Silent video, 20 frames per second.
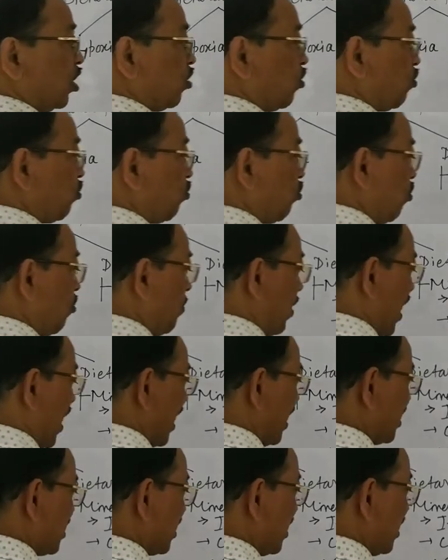
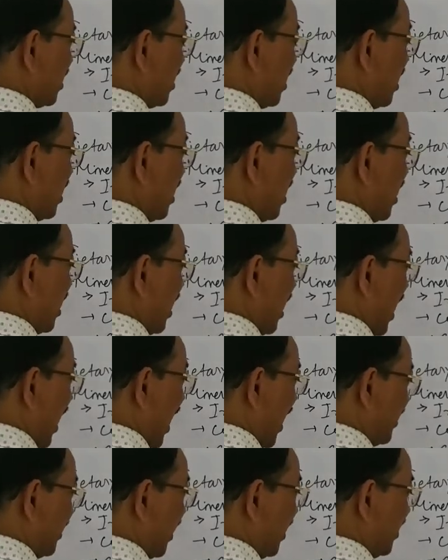Cobalt
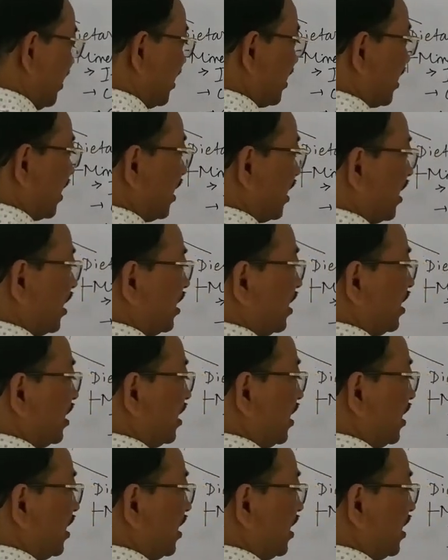and the nickel,